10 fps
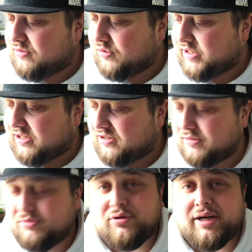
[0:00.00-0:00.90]
2,000
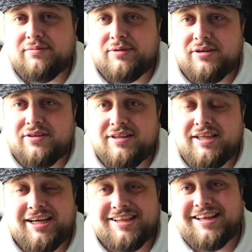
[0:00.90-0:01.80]
subscribers.
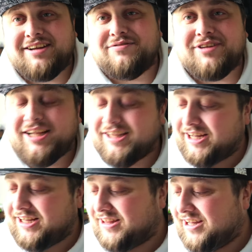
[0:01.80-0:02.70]
Yeah, thank you for that,
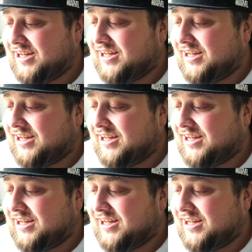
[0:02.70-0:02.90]
guys.